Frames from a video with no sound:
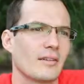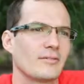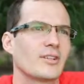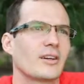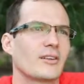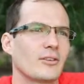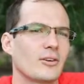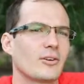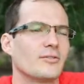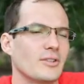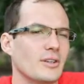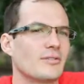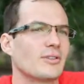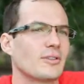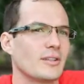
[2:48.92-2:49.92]
done a lot of
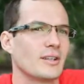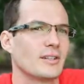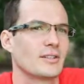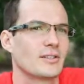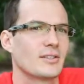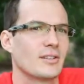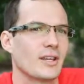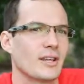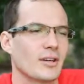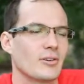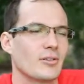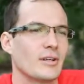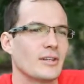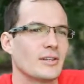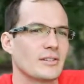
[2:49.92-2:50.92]
different things in their
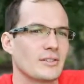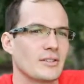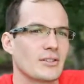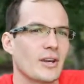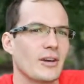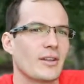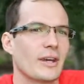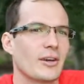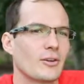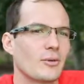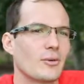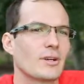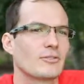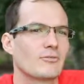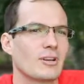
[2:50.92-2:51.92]
careers, and so they can
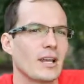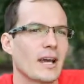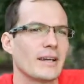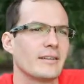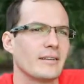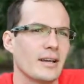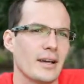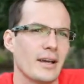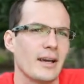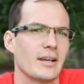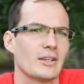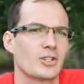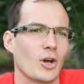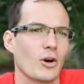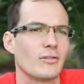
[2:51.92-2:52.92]
always relate
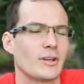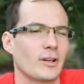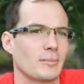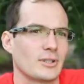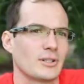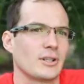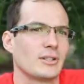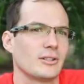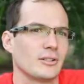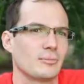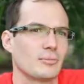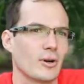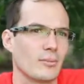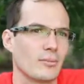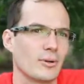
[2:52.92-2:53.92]
solving a particular
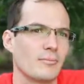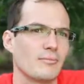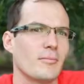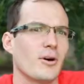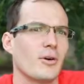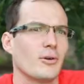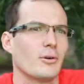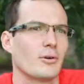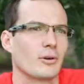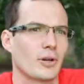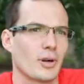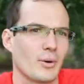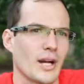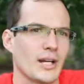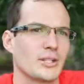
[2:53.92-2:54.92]
problem or an
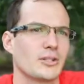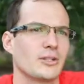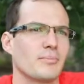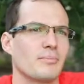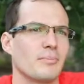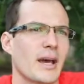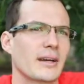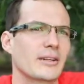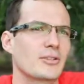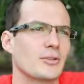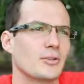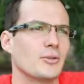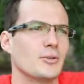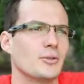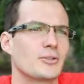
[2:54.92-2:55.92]
equation back
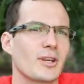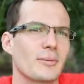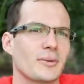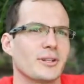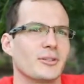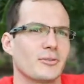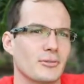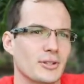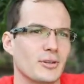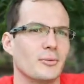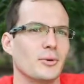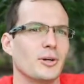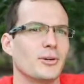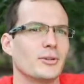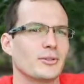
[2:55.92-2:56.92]
to something in the real
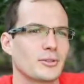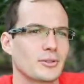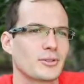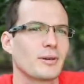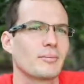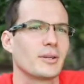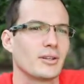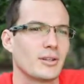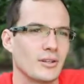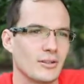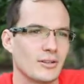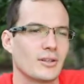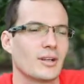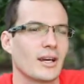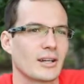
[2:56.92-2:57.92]
world or something that
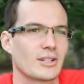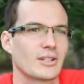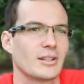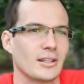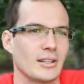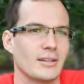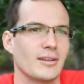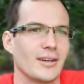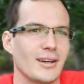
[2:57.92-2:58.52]
you can actually